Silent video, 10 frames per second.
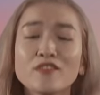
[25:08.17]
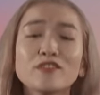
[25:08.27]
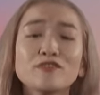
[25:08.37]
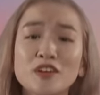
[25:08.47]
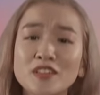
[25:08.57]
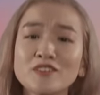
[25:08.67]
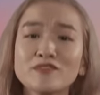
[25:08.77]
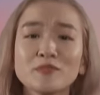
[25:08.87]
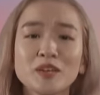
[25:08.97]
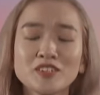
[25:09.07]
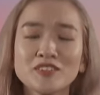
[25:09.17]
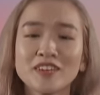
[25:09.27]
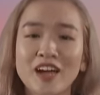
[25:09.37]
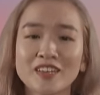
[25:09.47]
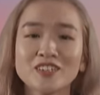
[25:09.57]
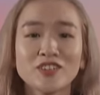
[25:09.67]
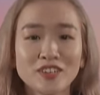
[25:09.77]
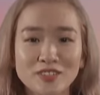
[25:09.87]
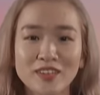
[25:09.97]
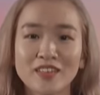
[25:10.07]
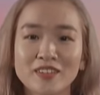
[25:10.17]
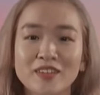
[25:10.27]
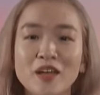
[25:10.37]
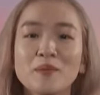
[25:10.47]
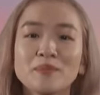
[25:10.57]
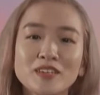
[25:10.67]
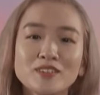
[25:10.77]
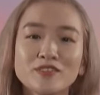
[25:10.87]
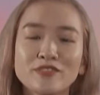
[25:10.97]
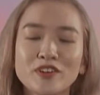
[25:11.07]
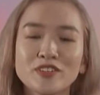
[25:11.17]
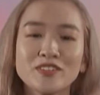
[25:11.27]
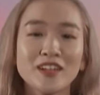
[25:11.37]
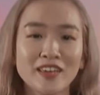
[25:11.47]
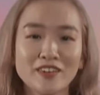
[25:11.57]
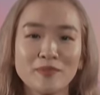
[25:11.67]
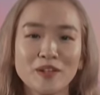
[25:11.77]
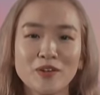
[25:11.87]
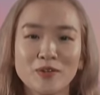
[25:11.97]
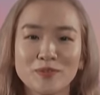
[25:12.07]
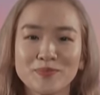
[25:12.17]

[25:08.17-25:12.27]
For further information regarding Trace Together, please refer to the link below.